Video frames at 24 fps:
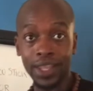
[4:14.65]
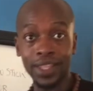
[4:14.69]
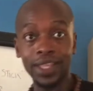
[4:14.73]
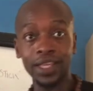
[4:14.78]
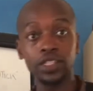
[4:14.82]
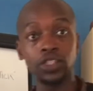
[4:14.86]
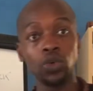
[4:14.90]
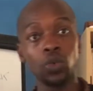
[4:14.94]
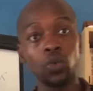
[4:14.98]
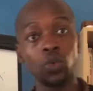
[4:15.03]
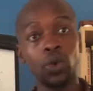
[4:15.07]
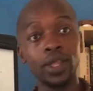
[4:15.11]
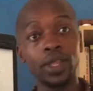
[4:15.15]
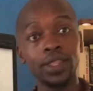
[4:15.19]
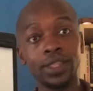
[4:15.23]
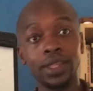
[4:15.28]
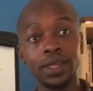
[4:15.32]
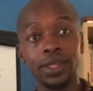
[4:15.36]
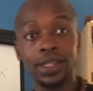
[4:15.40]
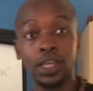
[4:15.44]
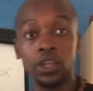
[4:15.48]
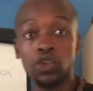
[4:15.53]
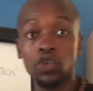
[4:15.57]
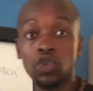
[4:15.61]
And that's the one
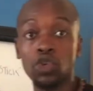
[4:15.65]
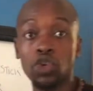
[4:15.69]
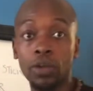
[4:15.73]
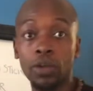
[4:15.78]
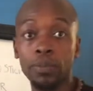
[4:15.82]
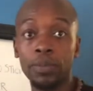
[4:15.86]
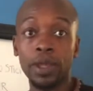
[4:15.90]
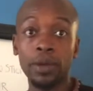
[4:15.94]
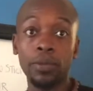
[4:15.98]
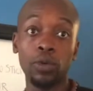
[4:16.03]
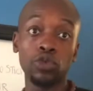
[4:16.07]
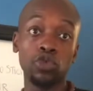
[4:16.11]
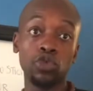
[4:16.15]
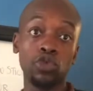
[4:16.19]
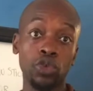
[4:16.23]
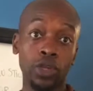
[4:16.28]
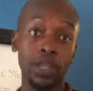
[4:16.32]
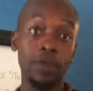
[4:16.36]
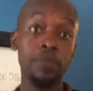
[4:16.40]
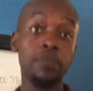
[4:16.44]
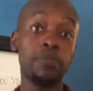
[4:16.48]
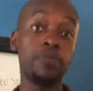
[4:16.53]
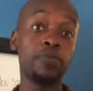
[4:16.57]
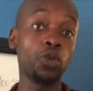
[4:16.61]
thing that you're going to be able
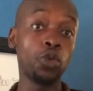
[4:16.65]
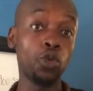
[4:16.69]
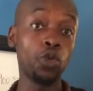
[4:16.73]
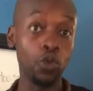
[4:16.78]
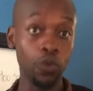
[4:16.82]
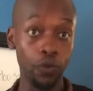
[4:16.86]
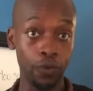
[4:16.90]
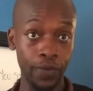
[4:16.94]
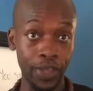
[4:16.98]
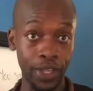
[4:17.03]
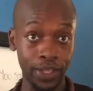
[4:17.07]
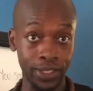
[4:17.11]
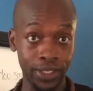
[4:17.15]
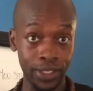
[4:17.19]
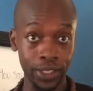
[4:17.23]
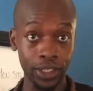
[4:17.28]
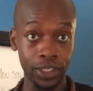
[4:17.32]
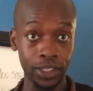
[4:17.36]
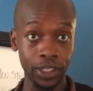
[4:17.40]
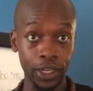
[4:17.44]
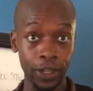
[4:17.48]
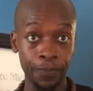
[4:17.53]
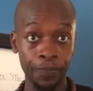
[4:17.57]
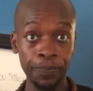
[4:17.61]
to improve,
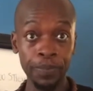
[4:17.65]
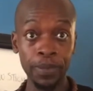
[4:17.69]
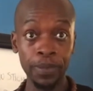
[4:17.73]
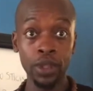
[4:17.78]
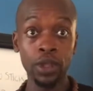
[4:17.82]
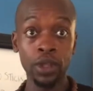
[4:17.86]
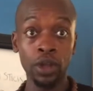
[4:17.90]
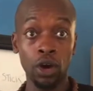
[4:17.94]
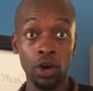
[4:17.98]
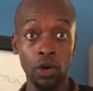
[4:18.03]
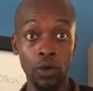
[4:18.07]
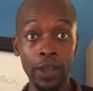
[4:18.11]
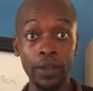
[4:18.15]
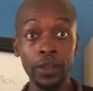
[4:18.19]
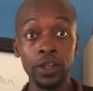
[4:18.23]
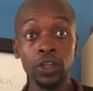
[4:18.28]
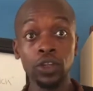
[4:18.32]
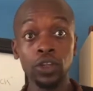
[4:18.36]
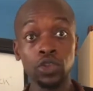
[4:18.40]
essentially, all right?